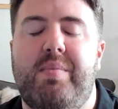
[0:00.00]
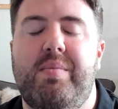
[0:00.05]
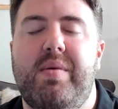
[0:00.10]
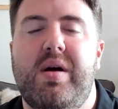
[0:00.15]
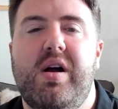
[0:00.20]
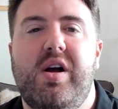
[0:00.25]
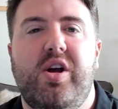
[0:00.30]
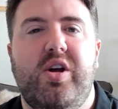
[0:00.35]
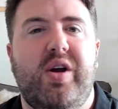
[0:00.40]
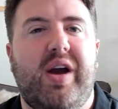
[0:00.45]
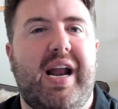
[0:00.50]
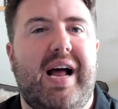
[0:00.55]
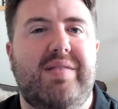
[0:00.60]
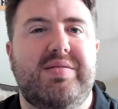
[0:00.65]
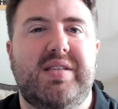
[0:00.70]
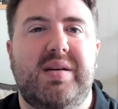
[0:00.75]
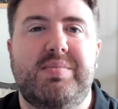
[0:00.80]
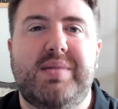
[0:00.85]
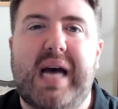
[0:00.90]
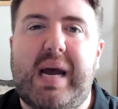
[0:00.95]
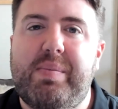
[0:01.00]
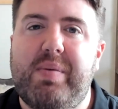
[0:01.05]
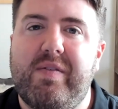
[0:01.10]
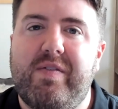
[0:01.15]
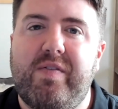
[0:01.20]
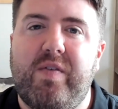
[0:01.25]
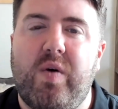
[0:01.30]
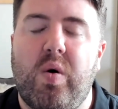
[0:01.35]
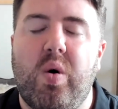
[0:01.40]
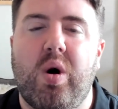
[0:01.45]
You got to have some type of
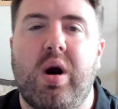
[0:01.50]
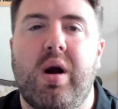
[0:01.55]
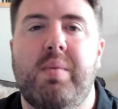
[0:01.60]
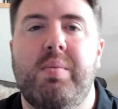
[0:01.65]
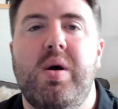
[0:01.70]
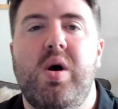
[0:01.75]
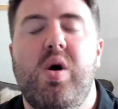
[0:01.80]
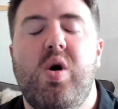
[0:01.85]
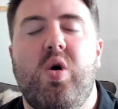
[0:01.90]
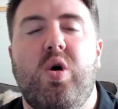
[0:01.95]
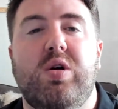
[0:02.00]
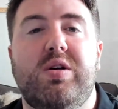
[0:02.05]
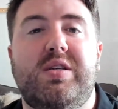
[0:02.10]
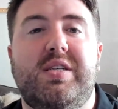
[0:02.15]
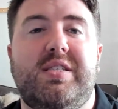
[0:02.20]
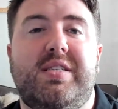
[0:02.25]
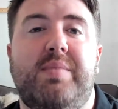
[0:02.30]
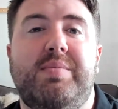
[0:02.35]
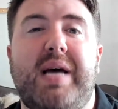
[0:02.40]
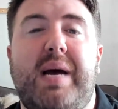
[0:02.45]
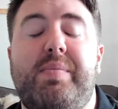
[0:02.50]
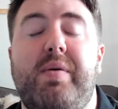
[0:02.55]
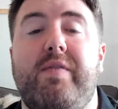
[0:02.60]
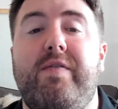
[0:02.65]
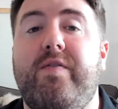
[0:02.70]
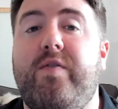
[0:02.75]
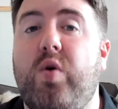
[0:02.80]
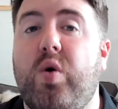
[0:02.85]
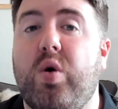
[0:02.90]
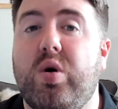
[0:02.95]
form or some type
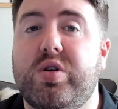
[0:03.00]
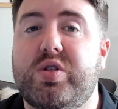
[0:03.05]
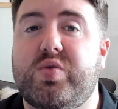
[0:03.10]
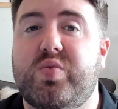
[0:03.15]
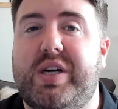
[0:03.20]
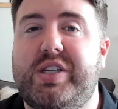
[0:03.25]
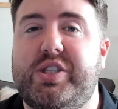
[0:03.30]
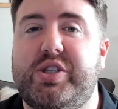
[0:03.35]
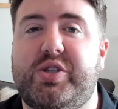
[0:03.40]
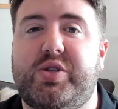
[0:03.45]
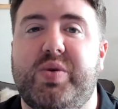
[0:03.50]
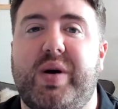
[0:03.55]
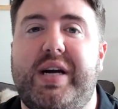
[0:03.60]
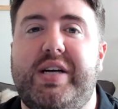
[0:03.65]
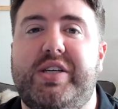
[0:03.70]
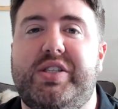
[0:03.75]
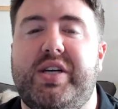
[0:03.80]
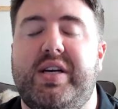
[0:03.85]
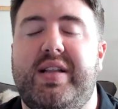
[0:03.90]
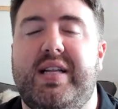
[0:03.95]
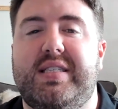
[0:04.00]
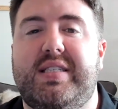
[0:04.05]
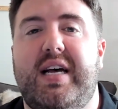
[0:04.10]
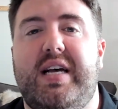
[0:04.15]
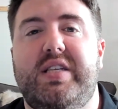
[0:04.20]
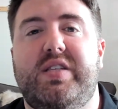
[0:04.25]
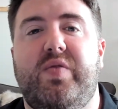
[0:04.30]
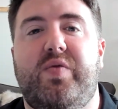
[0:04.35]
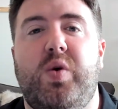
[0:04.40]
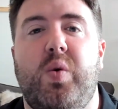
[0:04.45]
of forced registration that
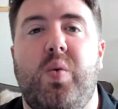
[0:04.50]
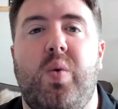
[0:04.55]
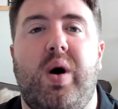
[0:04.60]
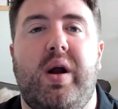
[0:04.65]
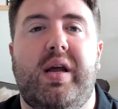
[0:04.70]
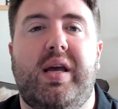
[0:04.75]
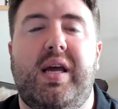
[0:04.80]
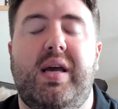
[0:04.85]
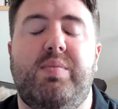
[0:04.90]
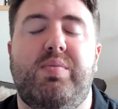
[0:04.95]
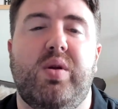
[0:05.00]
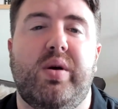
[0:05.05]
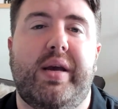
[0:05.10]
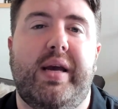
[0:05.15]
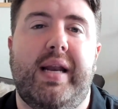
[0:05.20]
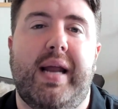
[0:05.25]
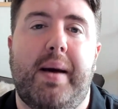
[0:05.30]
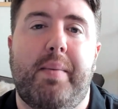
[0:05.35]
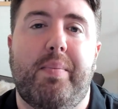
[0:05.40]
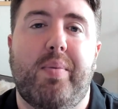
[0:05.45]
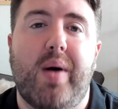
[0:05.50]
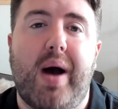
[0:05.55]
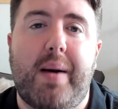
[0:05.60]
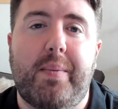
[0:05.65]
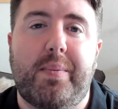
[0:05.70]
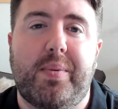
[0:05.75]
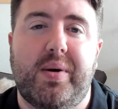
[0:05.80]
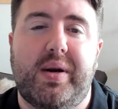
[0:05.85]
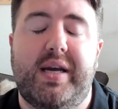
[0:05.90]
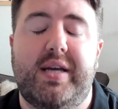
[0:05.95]
says if you want to keep looking at
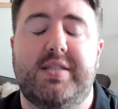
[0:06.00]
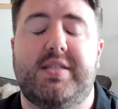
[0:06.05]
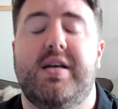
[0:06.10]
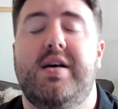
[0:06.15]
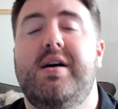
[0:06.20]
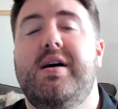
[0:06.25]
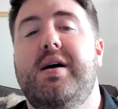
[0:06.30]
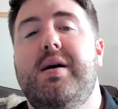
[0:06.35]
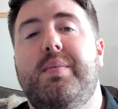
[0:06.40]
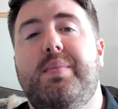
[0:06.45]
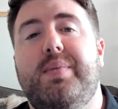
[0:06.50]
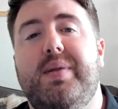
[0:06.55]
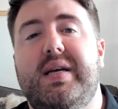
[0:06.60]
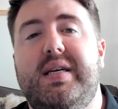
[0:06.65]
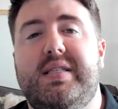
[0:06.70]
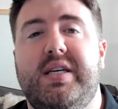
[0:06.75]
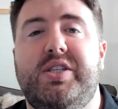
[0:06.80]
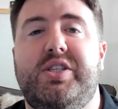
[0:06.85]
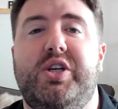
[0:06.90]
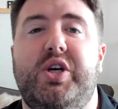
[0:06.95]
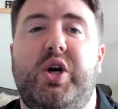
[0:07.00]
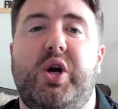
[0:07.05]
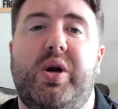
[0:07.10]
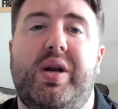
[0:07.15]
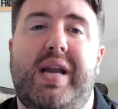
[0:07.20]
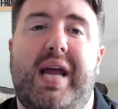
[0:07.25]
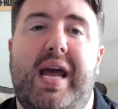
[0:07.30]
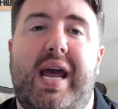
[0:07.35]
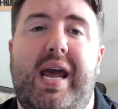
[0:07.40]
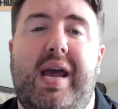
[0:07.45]
properties, please enter your
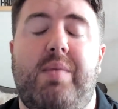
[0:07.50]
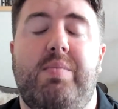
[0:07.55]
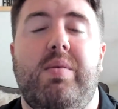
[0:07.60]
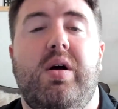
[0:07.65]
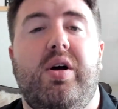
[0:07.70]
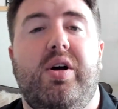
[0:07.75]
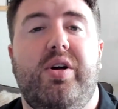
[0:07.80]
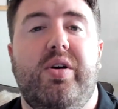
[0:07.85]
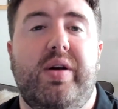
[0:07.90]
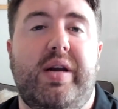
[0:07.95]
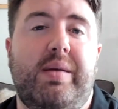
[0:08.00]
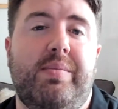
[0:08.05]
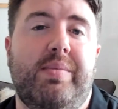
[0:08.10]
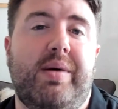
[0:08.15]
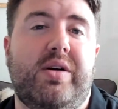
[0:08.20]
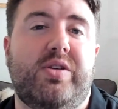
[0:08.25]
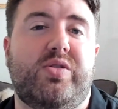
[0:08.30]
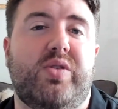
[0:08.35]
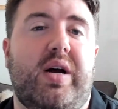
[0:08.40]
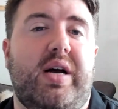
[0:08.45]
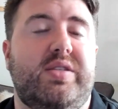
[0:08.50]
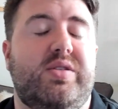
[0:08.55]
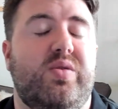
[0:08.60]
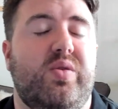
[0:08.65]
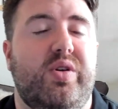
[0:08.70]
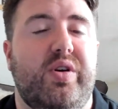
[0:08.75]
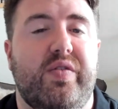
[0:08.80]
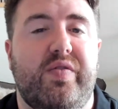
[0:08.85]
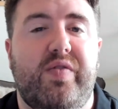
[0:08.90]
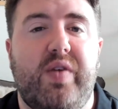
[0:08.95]
name, your email address,
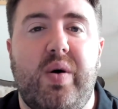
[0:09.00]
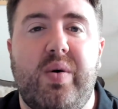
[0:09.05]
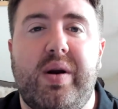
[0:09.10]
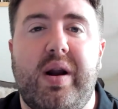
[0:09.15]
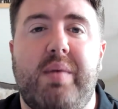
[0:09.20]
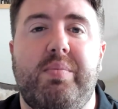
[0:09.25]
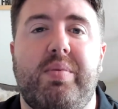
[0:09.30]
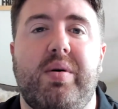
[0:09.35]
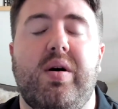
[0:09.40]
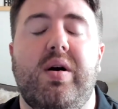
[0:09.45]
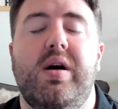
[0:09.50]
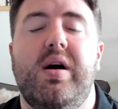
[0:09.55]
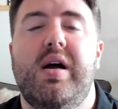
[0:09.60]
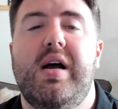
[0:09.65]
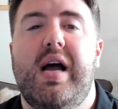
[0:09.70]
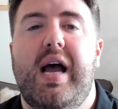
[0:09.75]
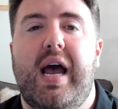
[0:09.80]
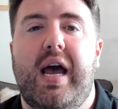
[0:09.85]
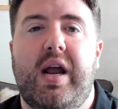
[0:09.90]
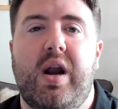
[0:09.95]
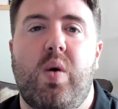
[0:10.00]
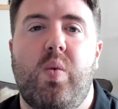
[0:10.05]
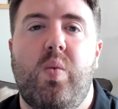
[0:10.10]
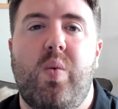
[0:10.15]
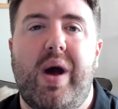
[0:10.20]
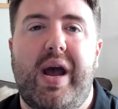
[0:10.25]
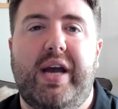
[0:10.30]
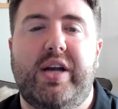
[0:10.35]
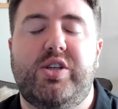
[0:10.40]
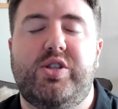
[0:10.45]
or your phone number, and a
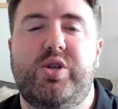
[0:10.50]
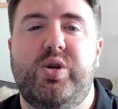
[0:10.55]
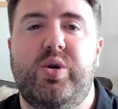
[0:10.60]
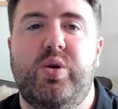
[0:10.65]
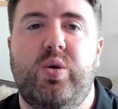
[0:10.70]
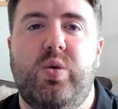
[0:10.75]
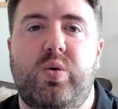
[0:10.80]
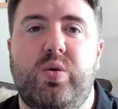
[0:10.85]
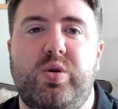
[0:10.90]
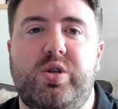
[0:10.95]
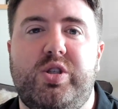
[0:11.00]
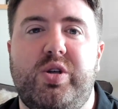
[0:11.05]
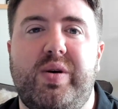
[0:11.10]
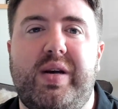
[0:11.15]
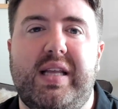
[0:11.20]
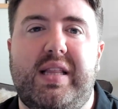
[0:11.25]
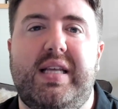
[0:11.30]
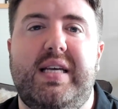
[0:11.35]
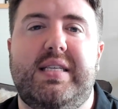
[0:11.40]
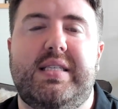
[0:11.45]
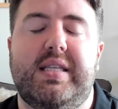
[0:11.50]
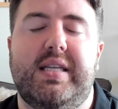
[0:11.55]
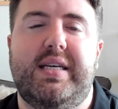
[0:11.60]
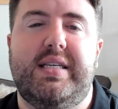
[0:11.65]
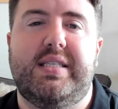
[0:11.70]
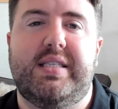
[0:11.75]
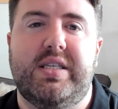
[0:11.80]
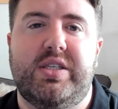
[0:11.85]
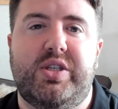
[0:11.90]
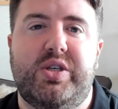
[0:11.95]
way to get these
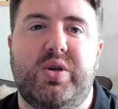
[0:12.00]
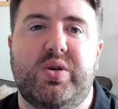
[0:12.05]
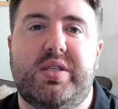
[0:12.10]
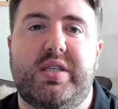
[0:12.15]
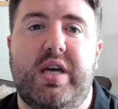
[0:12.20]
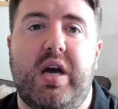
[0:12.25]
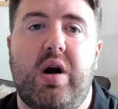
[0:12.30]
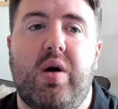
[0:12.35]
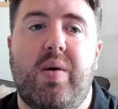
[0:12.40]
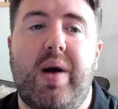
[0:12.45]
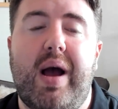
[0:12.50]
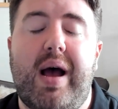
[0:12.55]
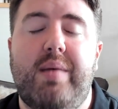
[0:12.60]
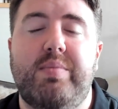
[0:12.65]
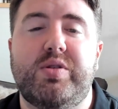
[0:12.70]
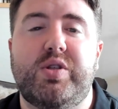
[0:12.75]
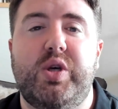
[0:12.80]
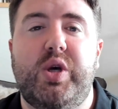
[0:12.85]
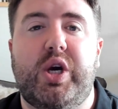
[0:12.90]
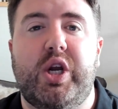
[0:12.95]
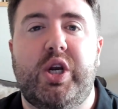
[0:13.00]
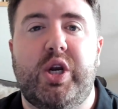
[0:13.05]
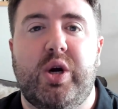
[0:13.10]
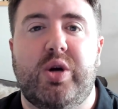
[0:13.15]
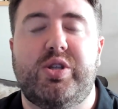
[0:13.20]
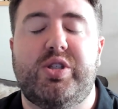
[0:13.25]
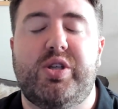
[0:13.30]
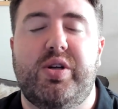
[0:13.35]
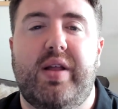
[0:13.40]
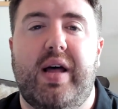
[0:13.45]
leads into your CRM so you can
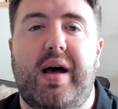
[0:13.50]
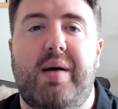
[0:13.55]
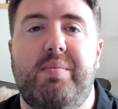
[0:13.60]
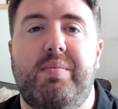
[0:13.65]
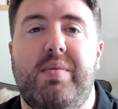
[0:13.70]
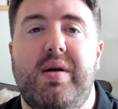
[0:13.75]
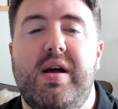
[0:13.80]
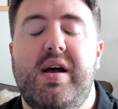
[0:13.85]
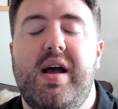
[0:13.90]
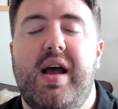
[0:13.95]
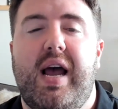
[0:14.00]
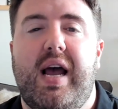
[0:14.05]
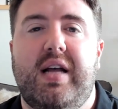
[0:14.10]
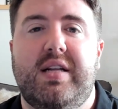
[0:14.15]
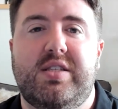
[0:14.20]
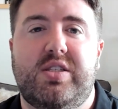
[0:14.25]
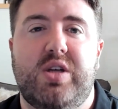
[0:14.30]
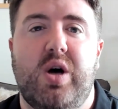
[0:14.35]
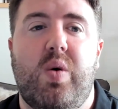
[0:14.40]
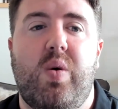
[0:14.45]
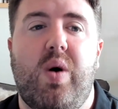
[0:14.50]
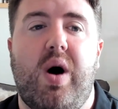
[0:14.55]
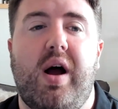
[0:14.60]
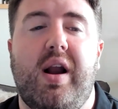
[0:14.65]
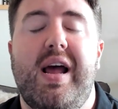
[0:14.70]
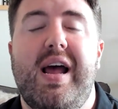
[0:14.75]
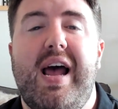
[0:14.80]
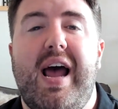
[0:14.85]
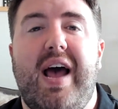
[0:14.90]
nurture them and so on.